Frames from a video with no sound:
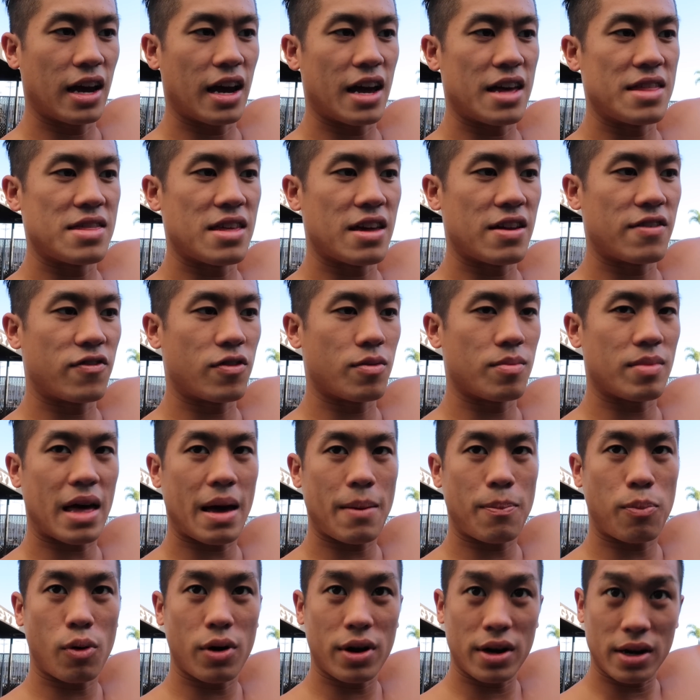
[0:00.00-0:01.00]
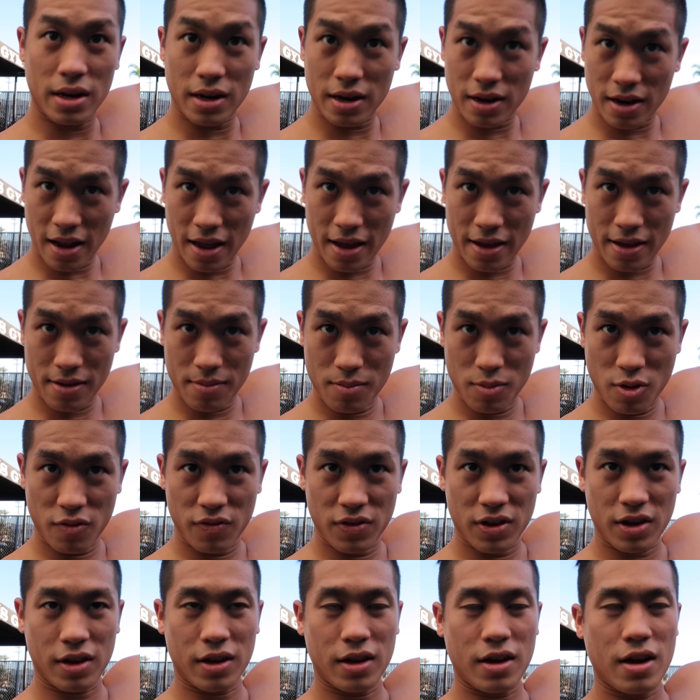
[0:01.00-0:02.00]
And then from that point,
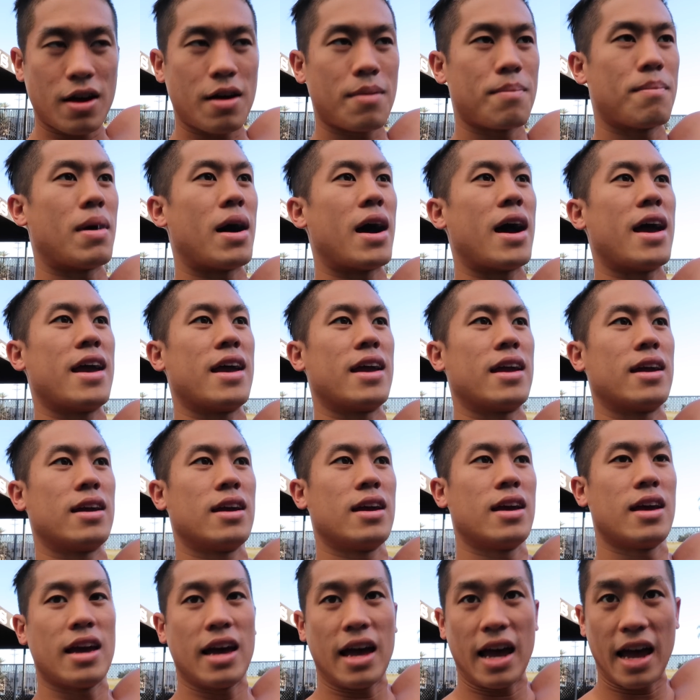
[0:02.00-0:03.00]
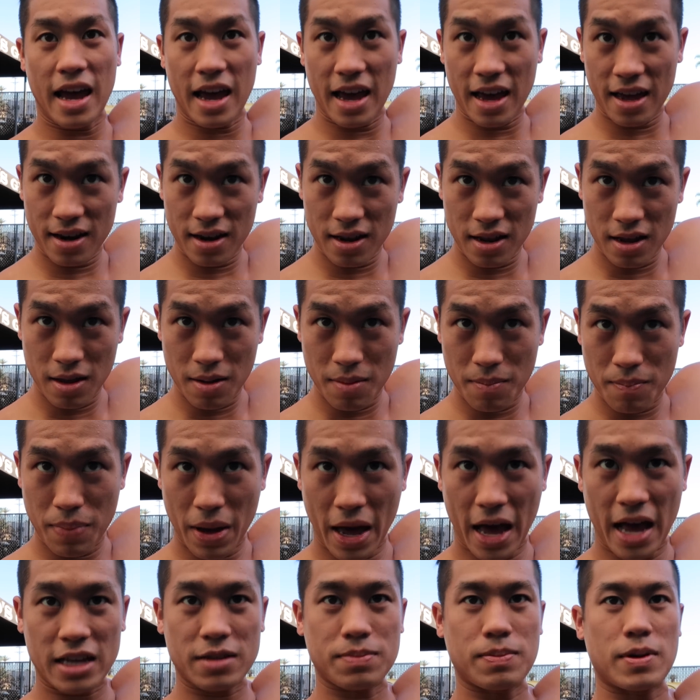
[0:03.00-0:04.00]
moving my head
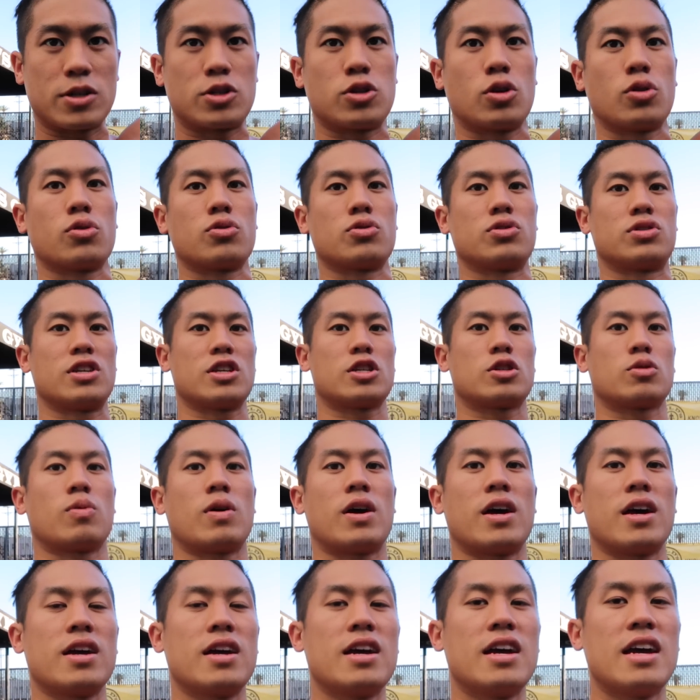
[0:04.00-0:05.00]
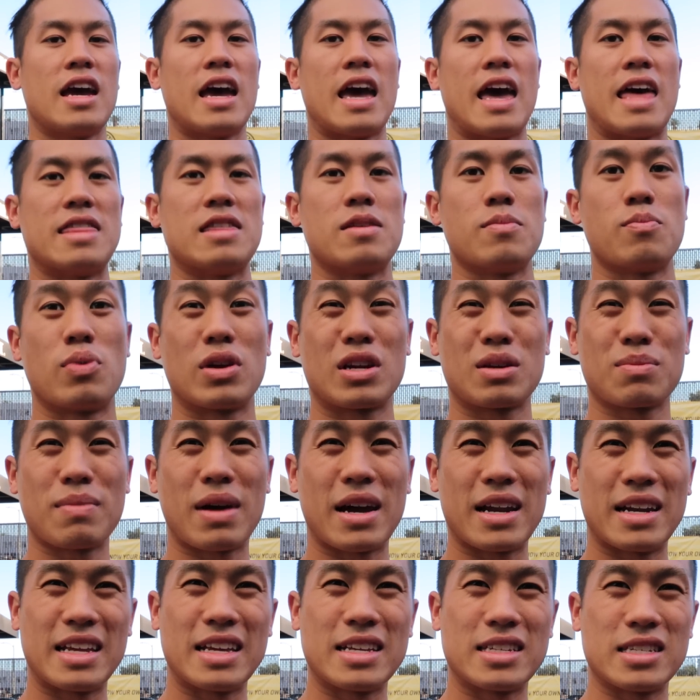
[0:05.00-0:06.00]
past my shoulders this way, and then bringing
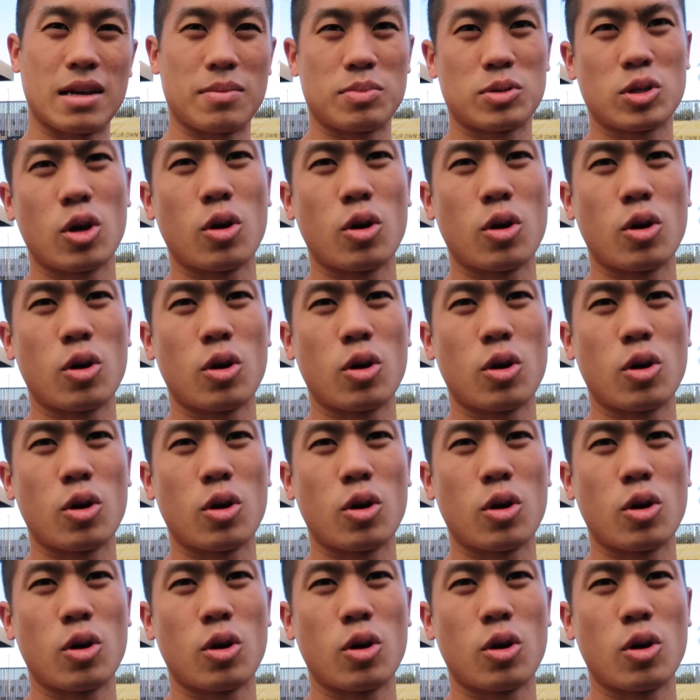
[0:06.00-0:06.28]
my knees up.